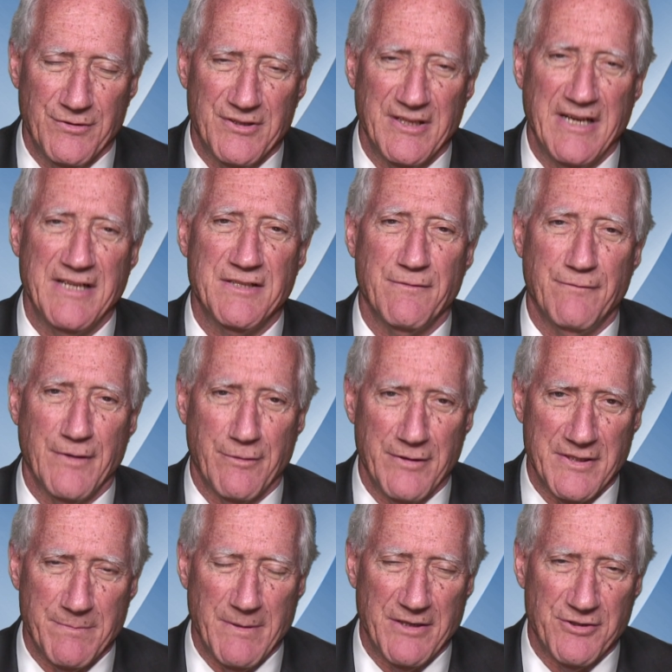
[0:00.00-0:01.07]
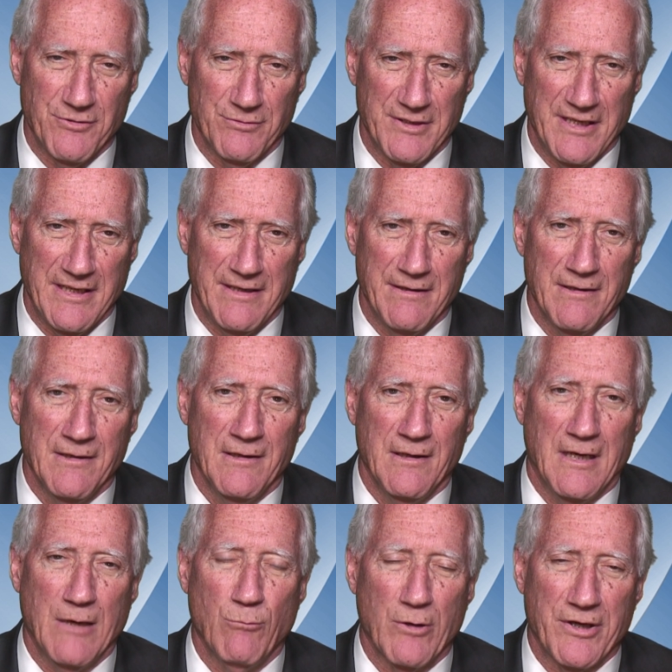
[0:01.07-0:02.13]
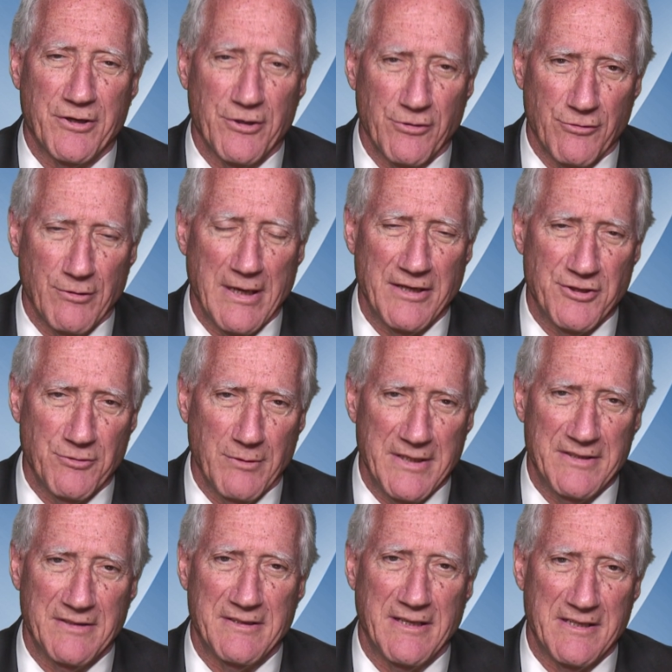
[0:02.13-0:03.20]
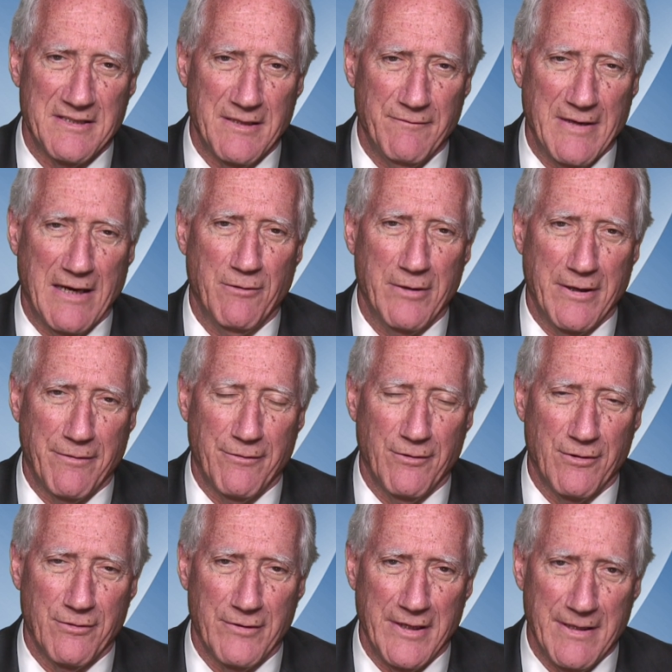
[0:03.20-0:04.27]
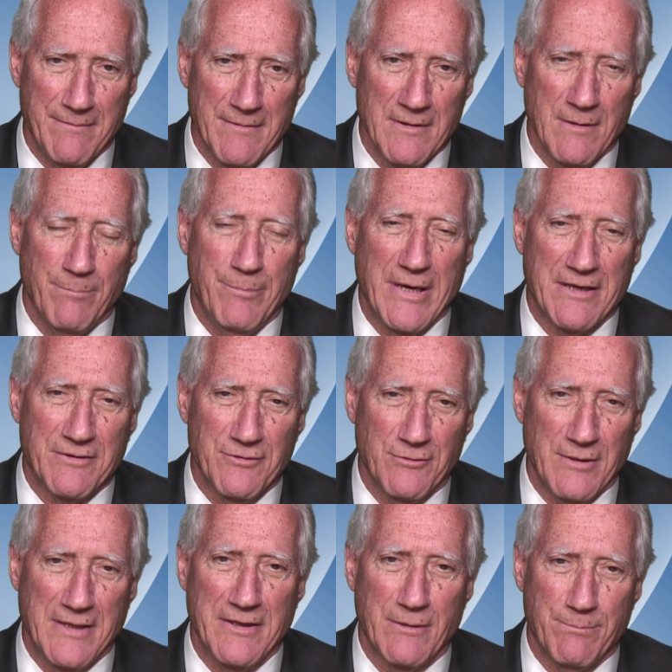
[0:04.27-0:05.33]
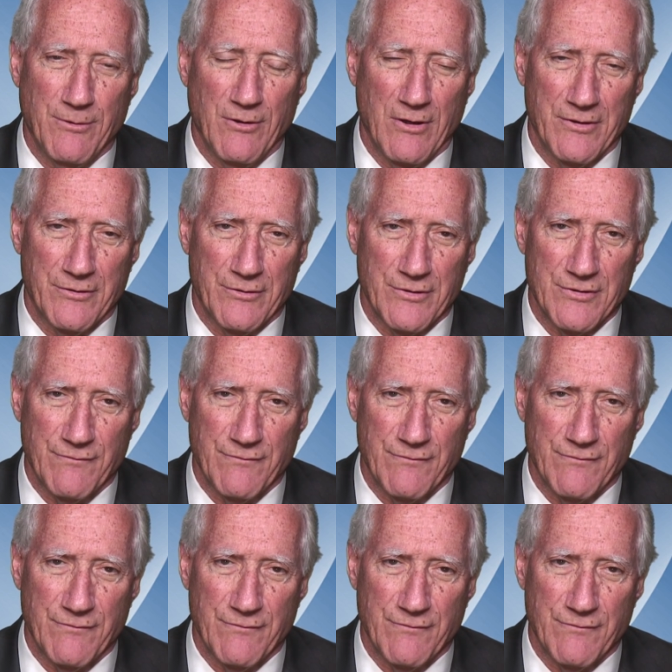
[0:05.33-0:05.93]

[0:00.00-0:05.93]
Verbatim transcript: and today's a very special day. I want to congratulate the Tennessee Valley Authority, Bechtel, and their partners